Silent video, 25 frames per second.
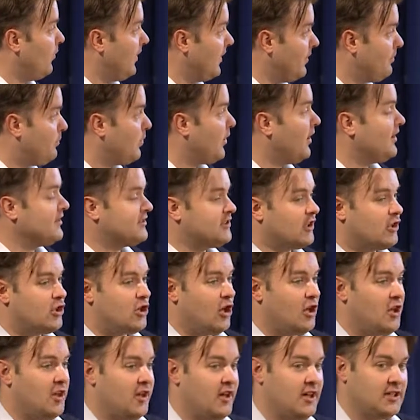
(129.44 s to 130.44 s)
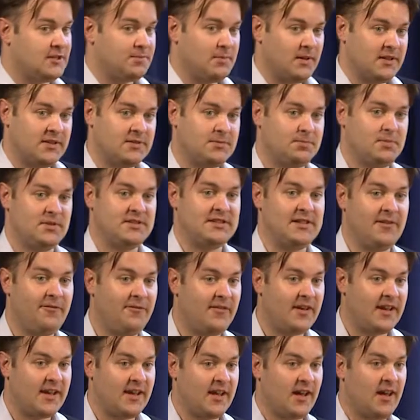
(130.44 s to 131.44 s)
plants are colonized by
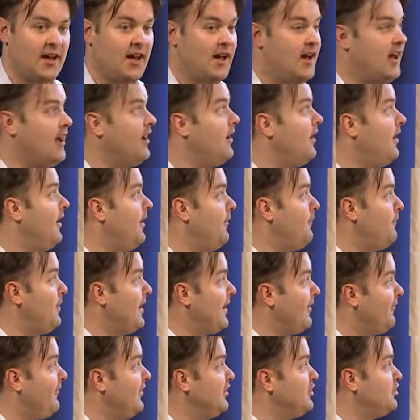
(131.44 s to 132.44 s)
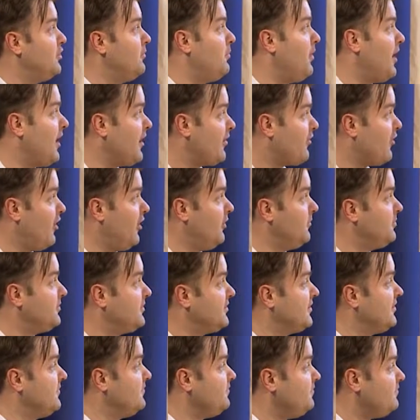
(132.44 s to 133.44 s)
specific beneficial microbes,